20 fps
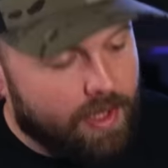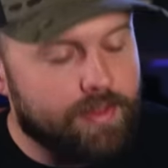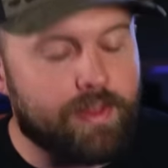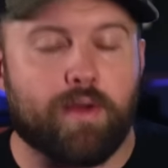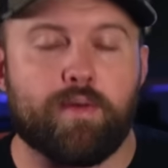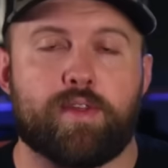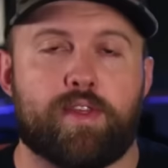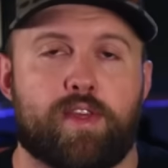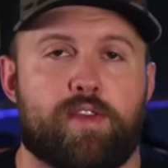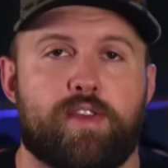oh.
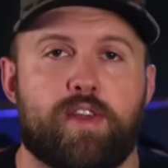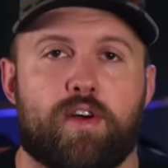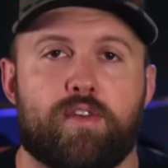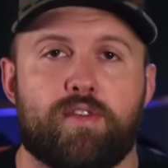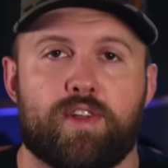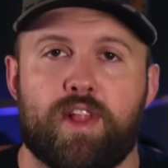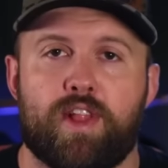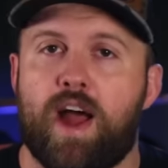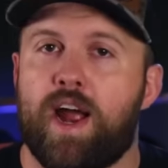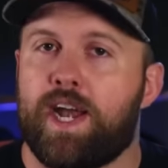there is a
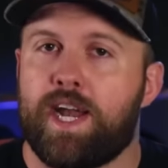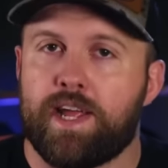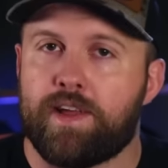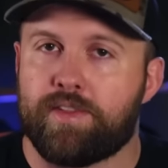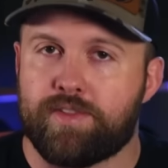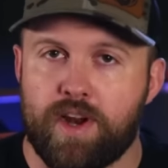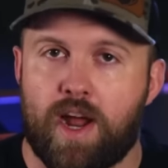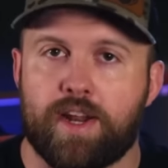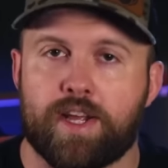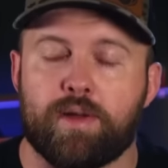silver lining.
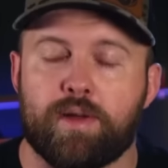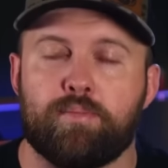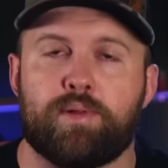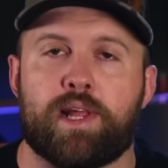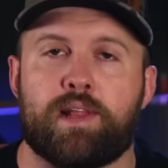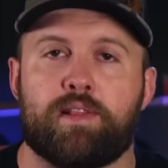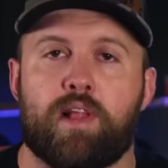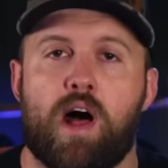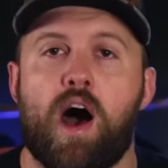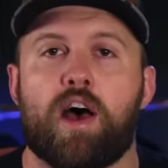It's not a
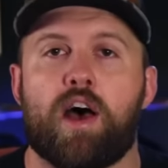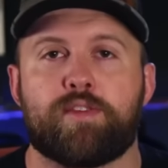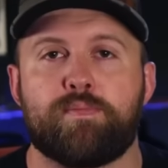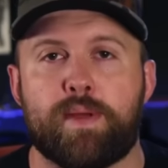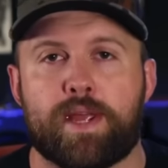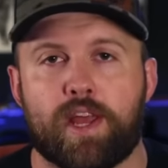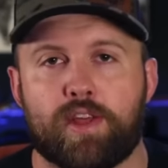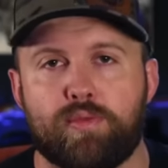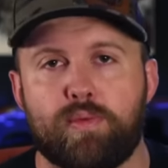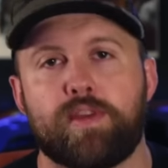complete loss
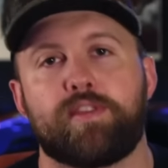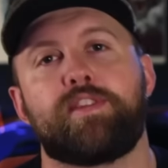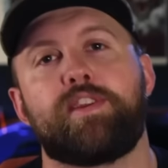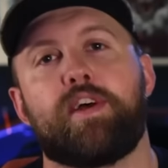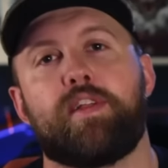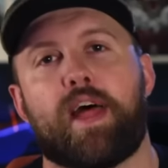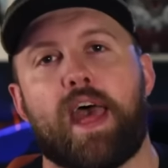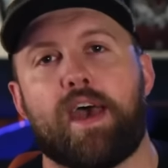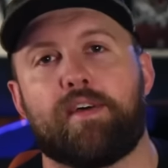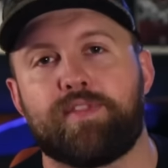because we
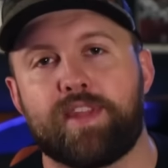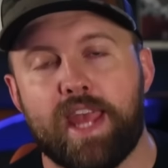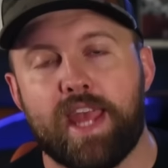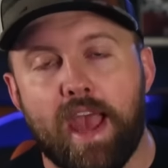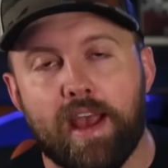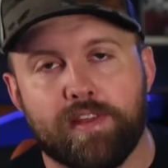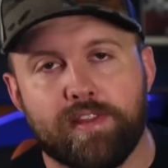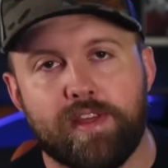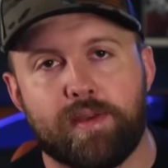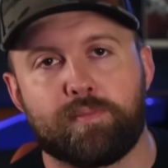still have the
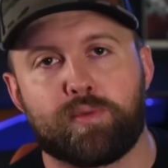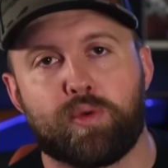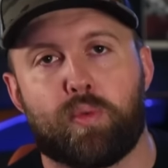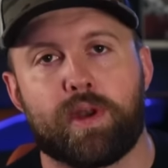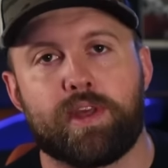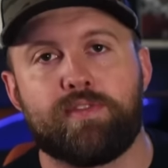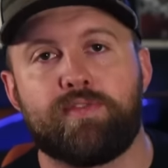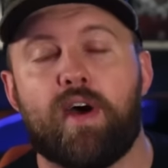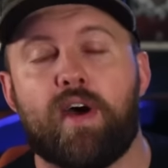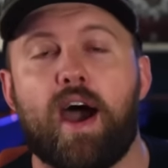X M
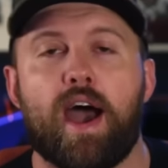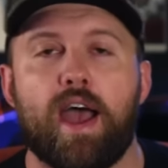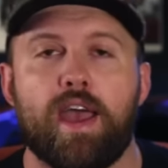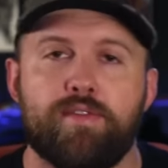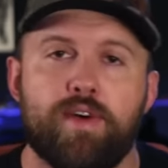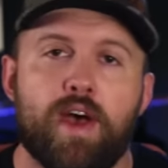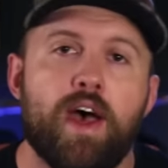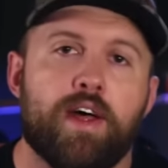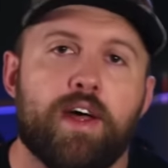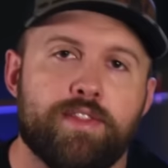
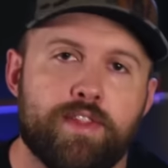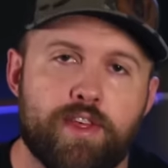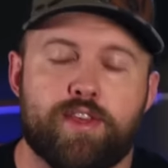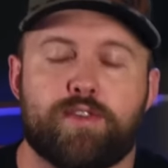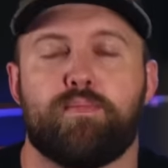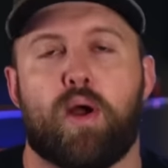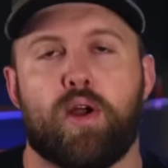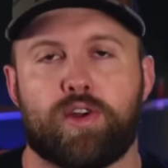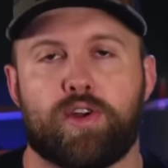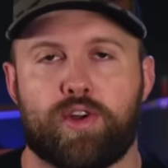twenty-five, the
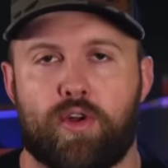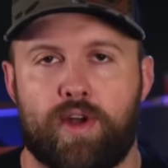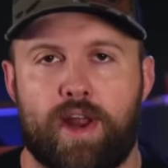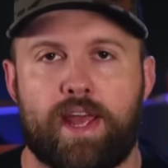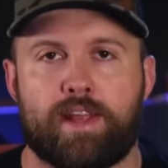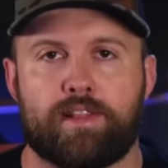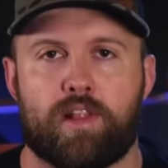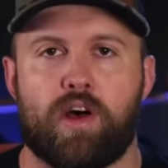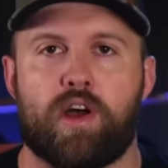smart grenade